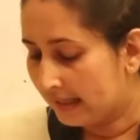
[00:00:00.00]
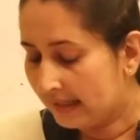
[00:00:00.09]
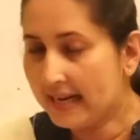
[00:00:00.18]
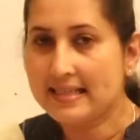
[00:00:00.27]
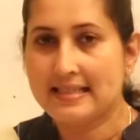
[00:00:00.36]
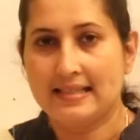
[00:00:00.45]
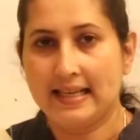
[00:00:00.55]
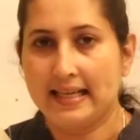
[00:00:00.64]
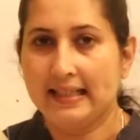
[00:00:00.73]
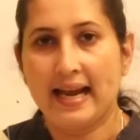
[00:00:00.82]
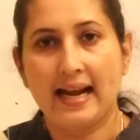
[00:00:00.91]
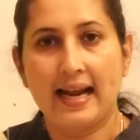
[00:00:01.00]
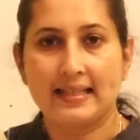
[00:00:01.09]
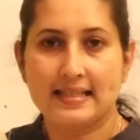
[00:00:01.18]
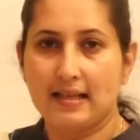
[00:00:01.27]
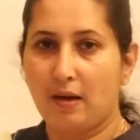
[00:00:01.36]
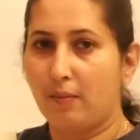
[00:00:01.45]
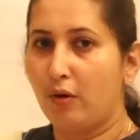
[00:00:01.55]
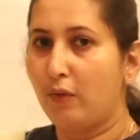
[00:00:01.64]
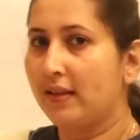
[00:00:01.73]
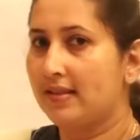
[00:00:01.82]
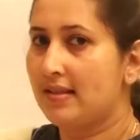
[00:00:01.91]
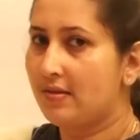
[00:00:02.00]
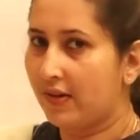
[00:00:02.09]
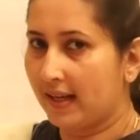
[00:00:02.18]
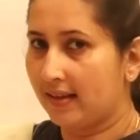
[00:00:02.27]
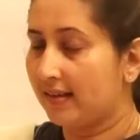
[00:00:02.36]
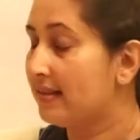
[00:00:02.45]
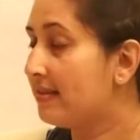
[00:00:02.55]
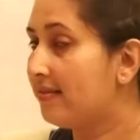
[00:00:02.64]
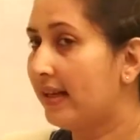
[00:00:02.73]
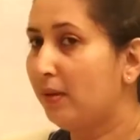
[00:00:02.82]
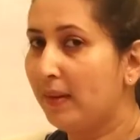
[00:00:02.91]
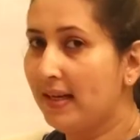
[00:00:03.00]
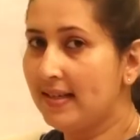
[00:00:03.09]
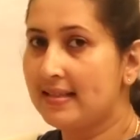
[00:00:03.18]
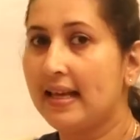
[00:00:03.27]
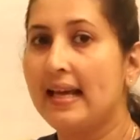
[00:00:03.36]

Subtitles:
Let's see an example with string. String means